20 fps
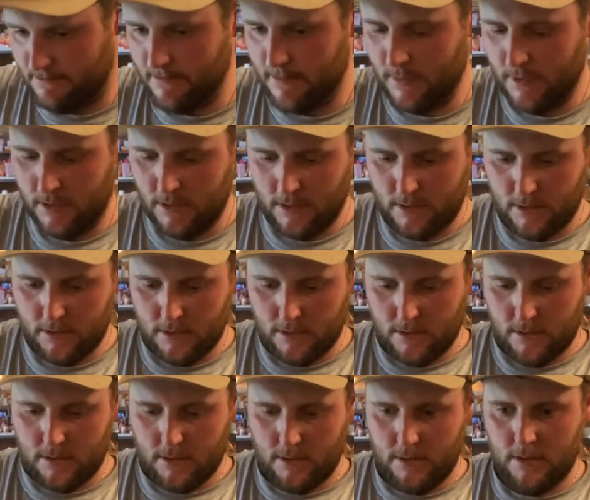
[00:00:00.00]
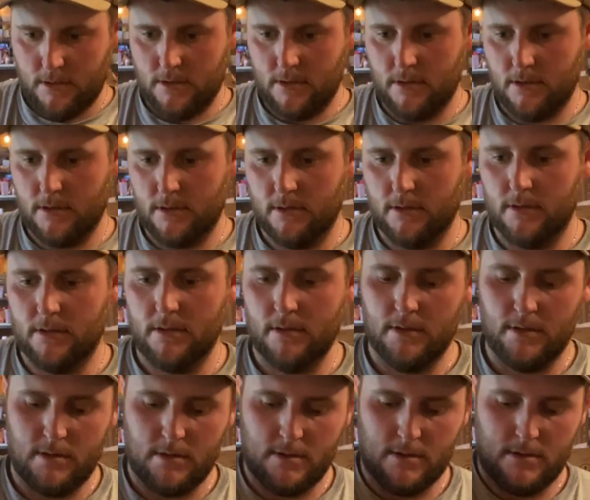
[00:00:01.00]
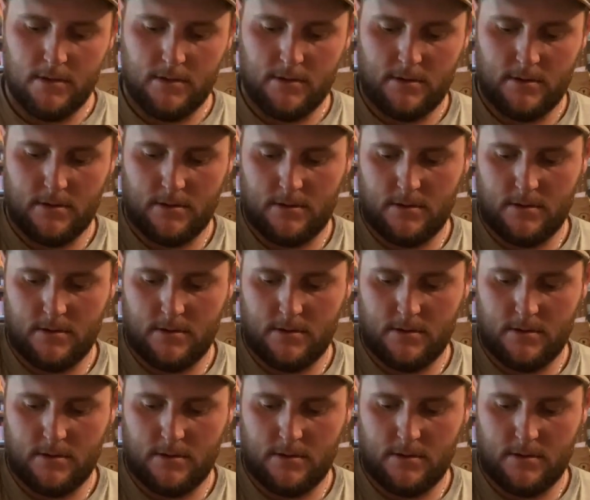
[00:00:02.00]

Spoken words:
(no one is talking)